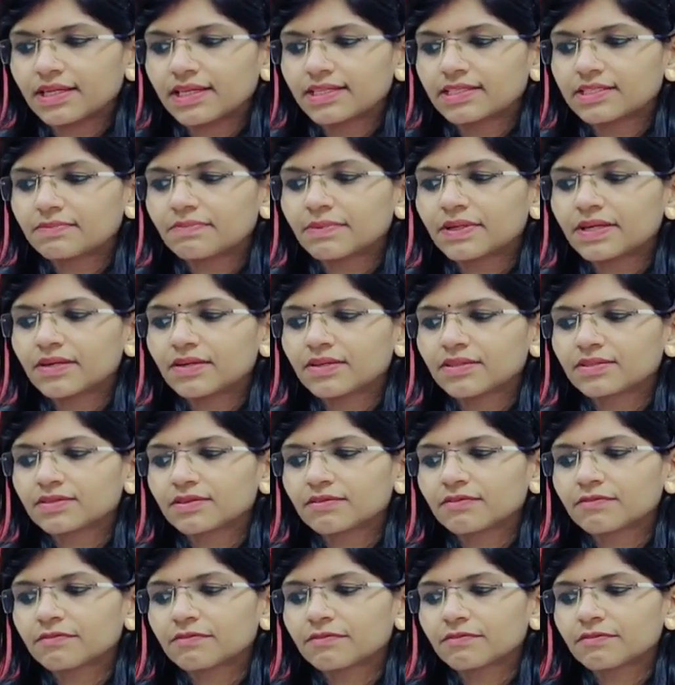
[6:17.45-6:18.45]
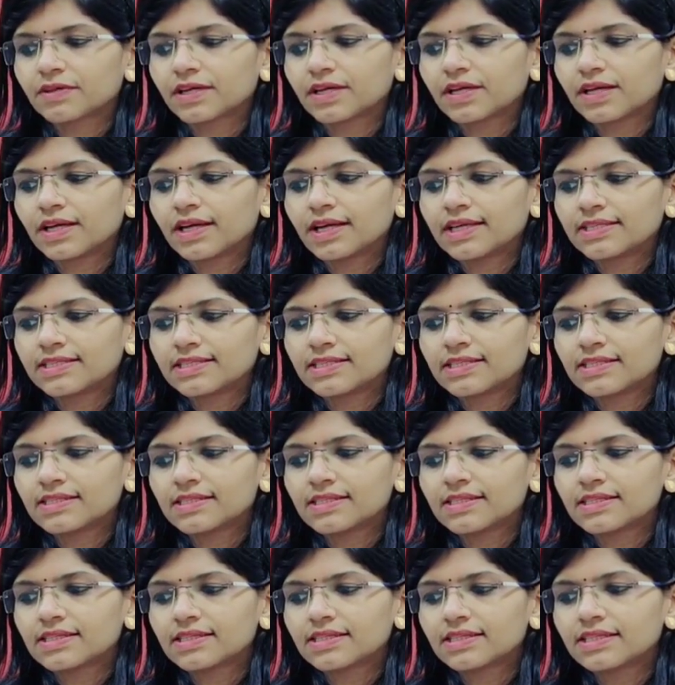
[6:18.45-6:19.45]
It's because of
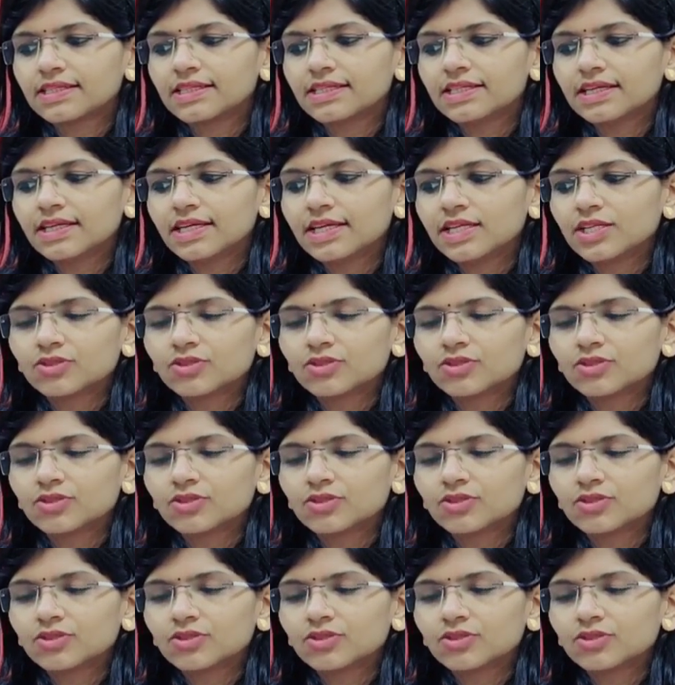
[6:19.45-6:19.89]
assessing her